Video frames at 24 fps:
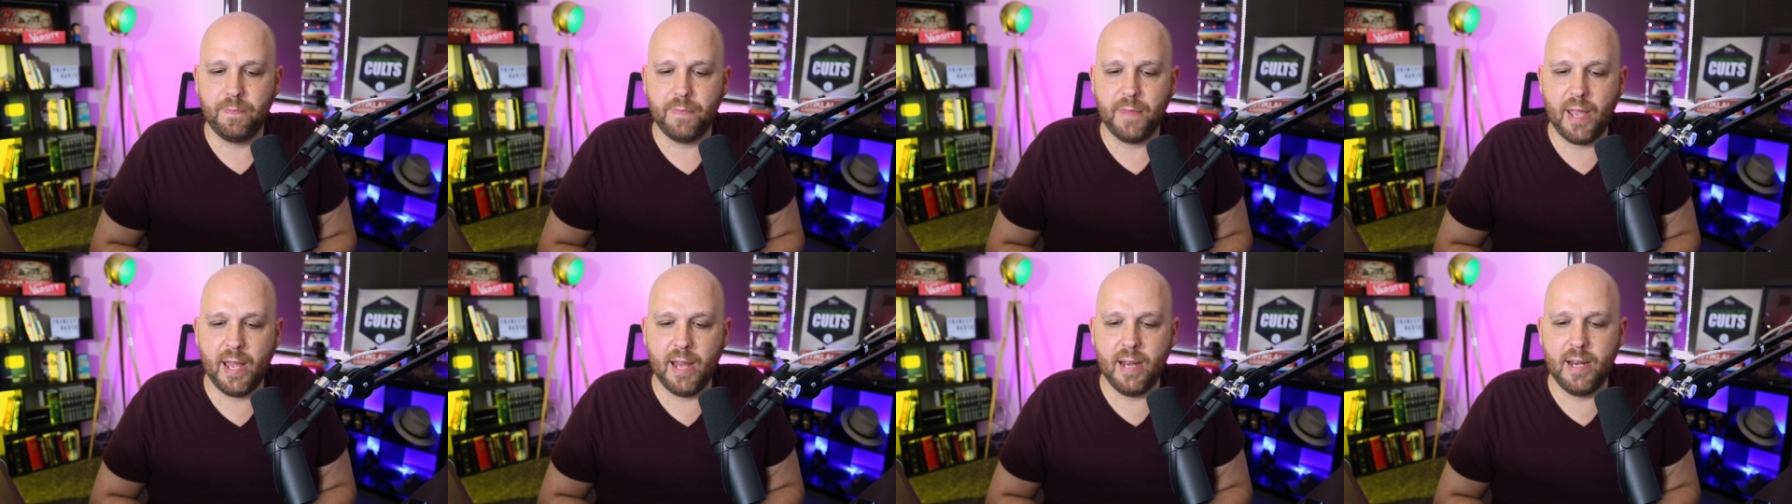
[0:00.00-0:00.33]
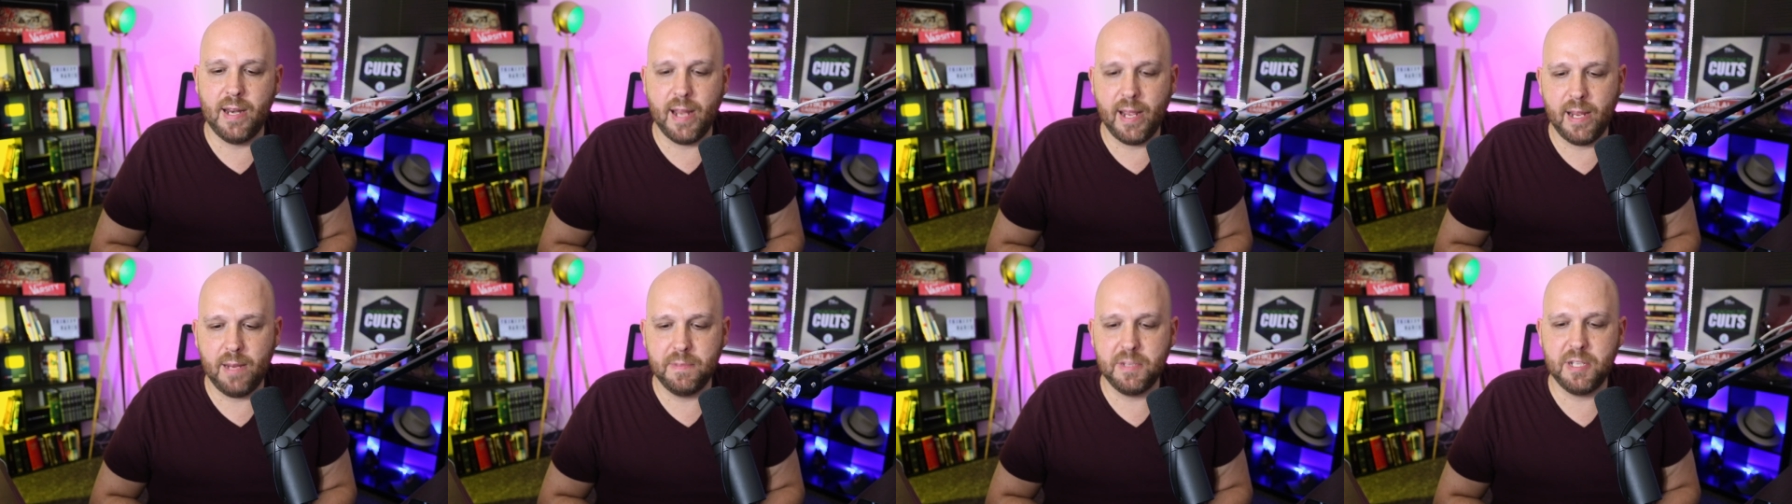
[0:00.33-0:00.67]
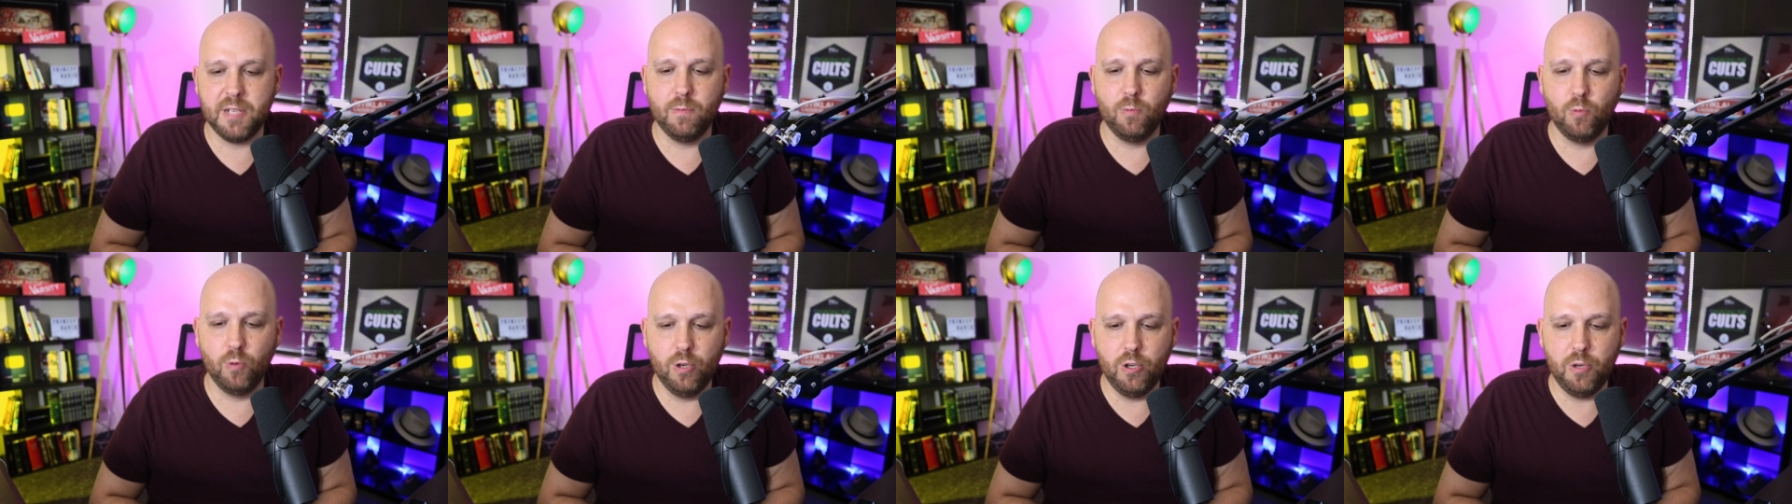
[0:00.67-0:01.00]
and named
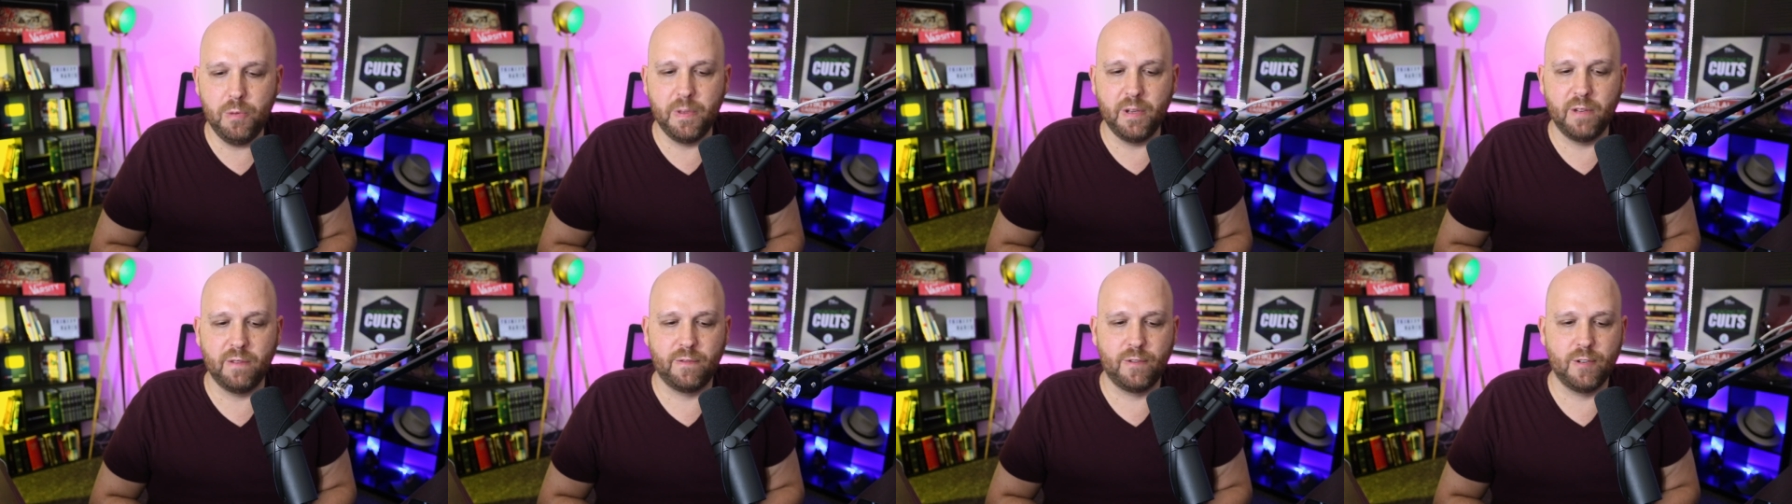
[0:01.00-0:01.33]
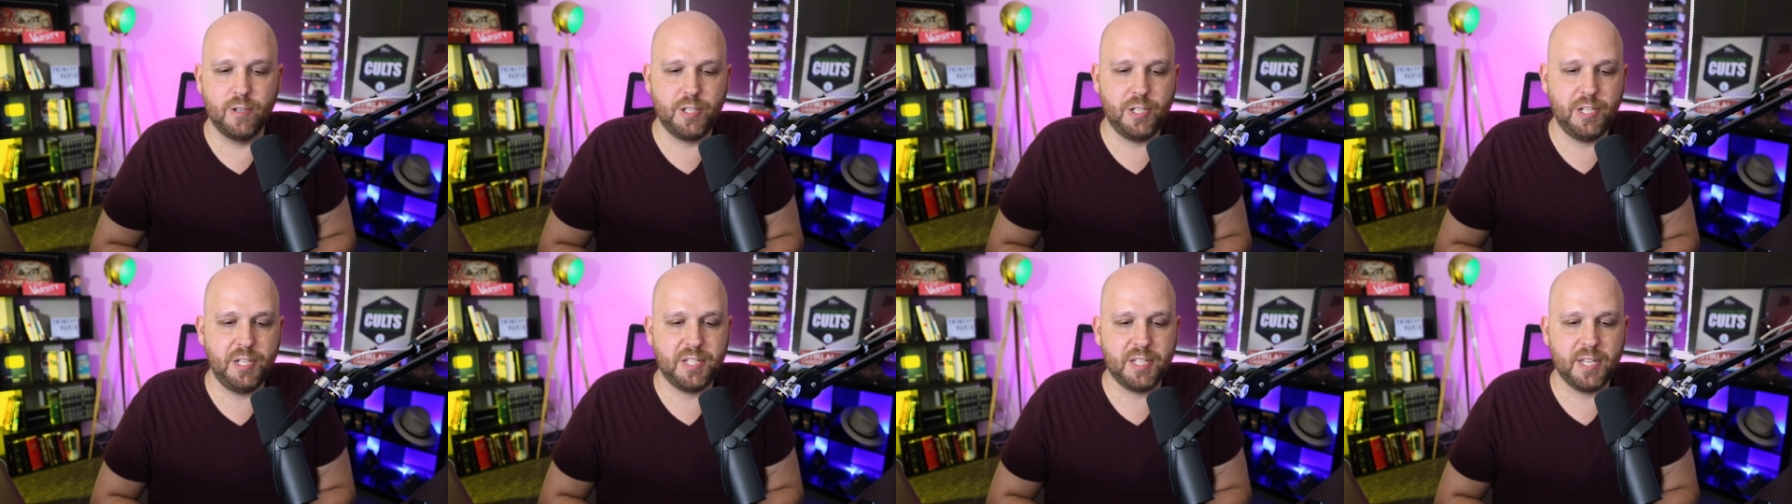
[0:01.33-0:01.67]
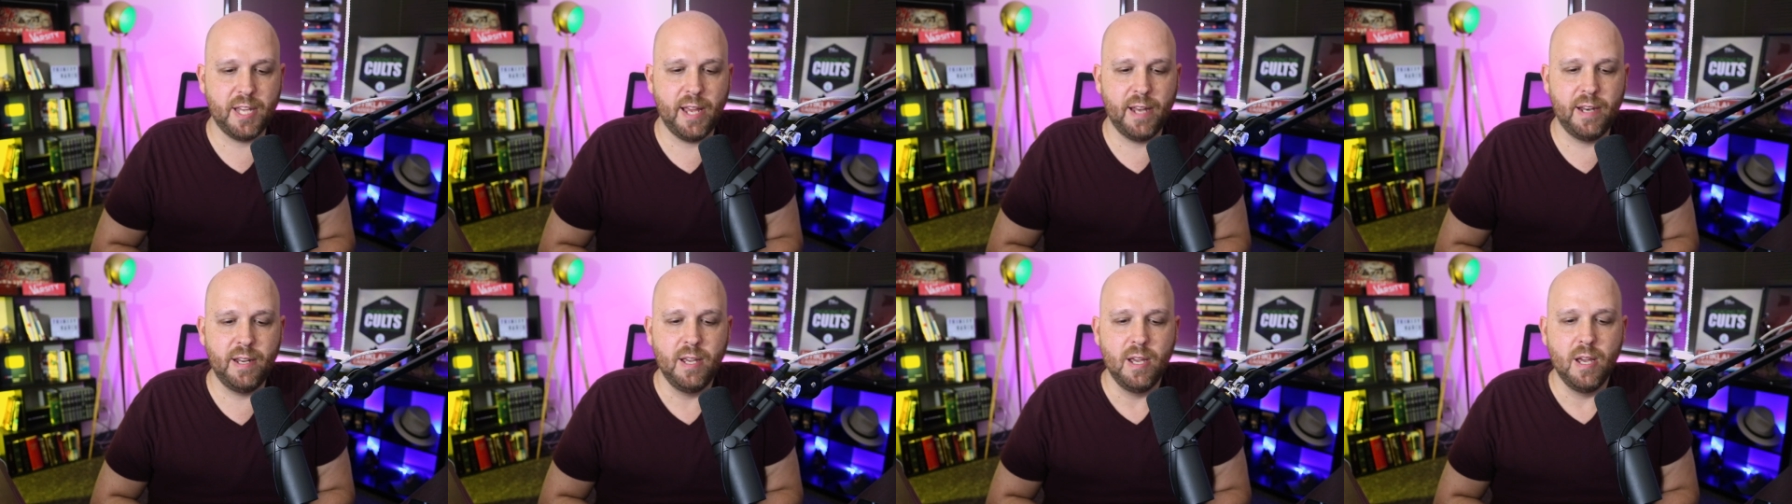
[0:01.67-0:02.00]
him Reuben, for she
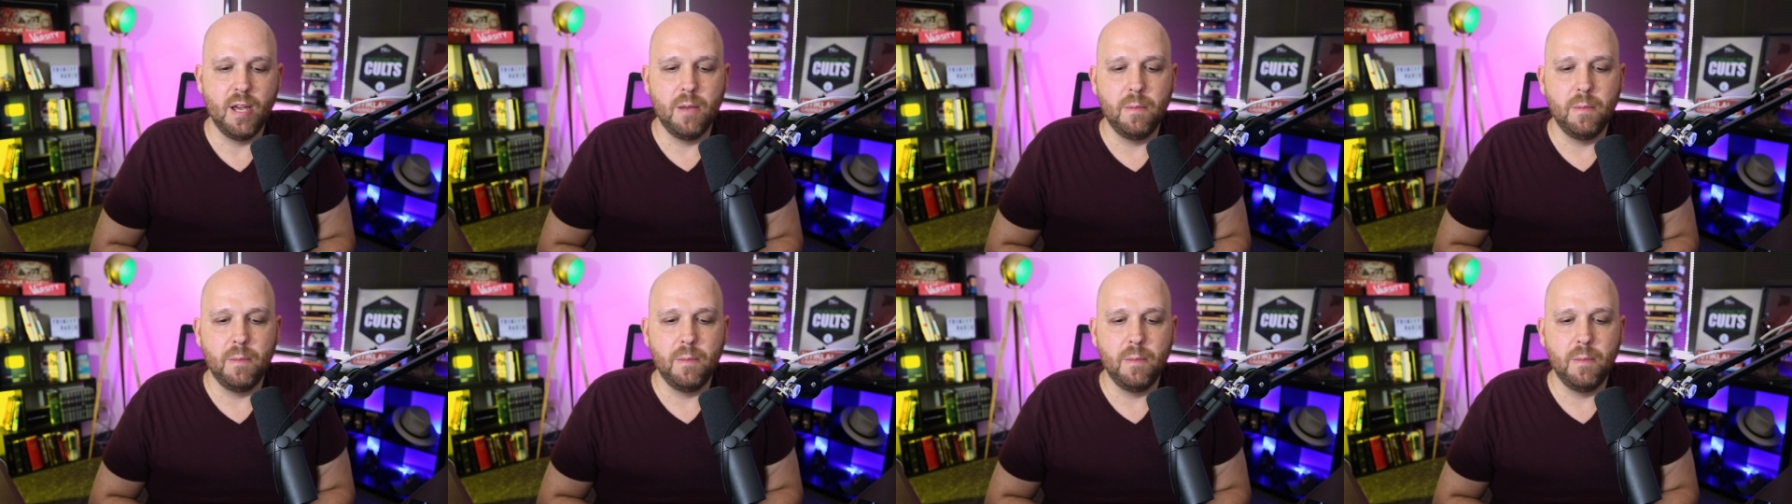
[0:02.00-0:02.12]
said,